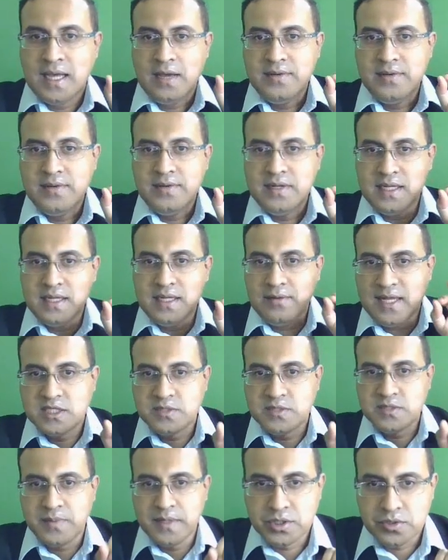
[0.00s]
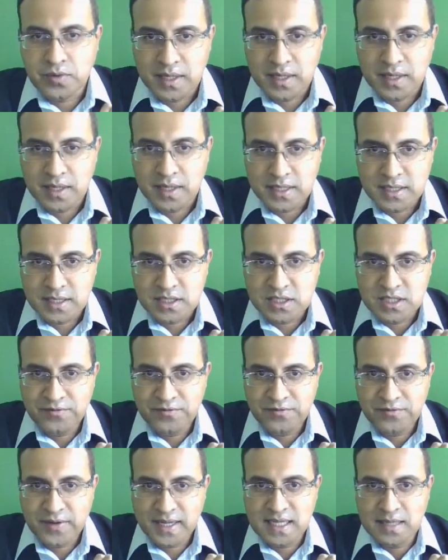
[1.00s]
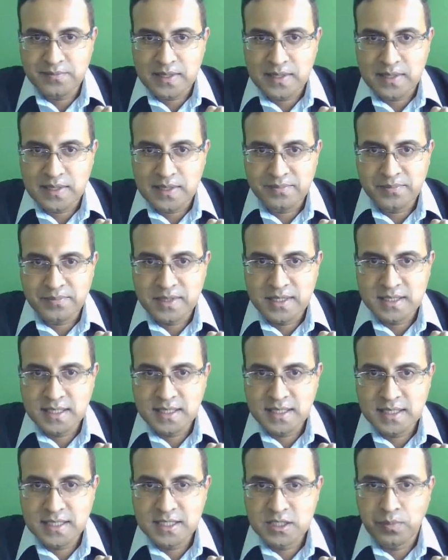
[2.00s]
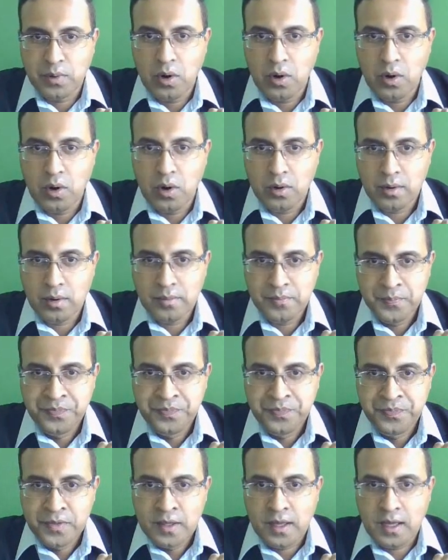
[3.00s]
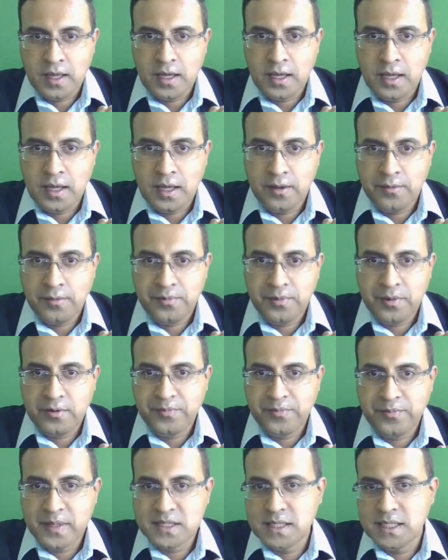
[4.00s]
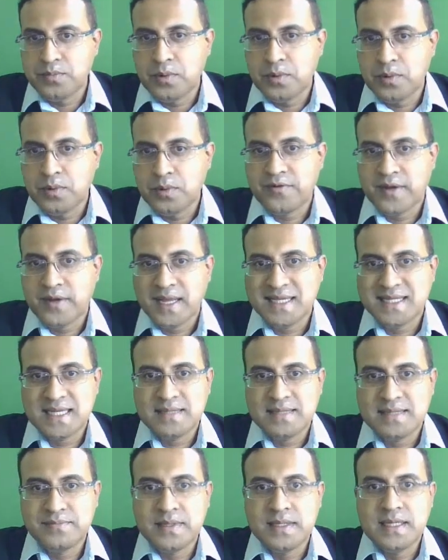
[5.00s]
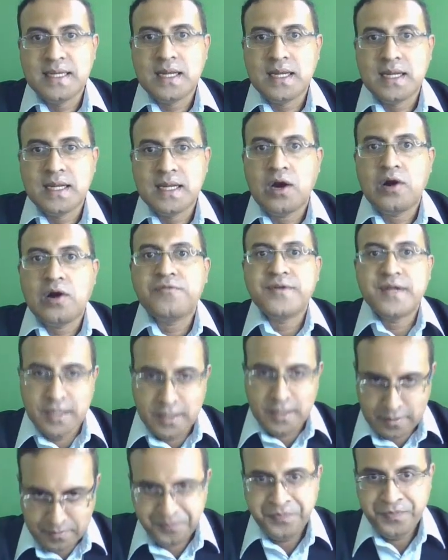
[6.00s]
I will explain to you what it is. Say, for example, a person is born, for example, in Africa.